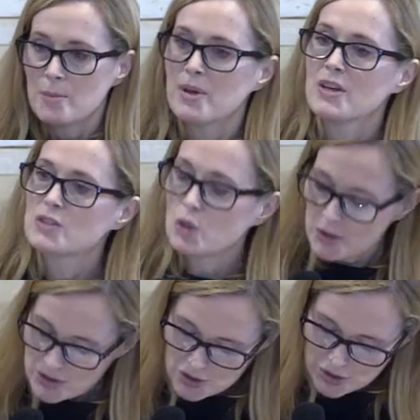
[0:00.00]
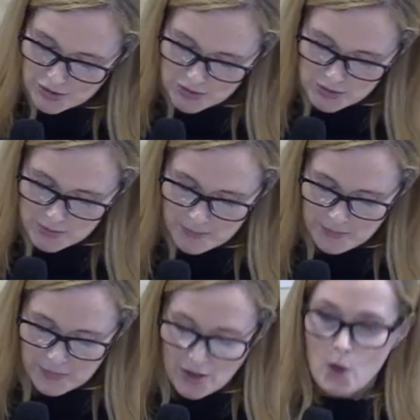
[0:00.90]
But as Christians,
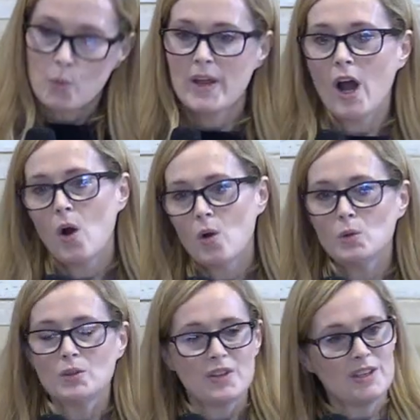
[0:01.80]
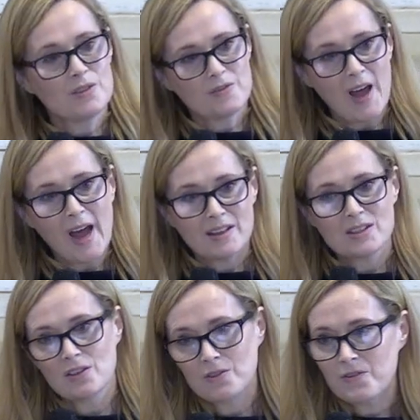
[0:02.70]
we hold these
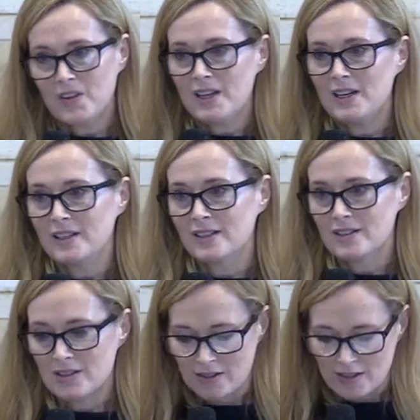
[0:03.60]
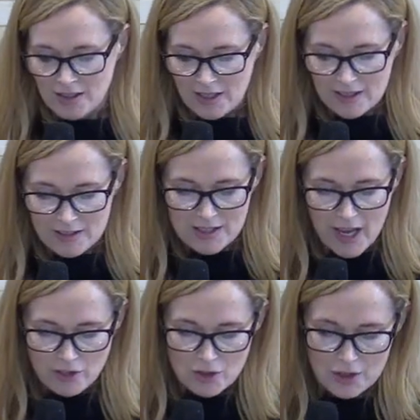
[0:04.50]
facts and feelings in
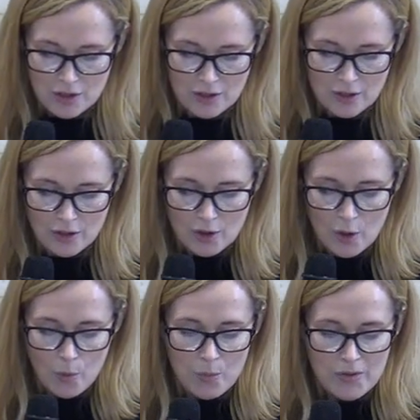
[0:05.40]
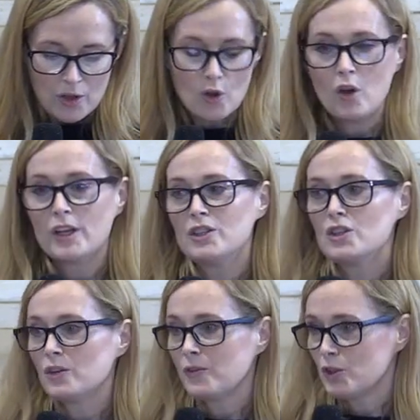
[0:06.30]
attention with the
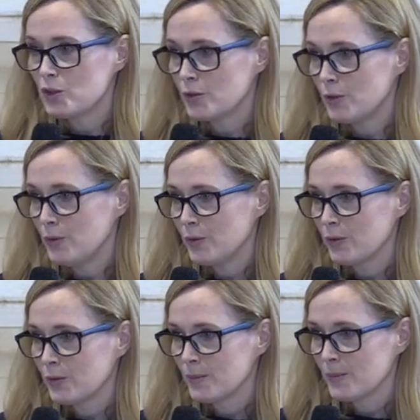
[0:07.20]
knowledge of the truth,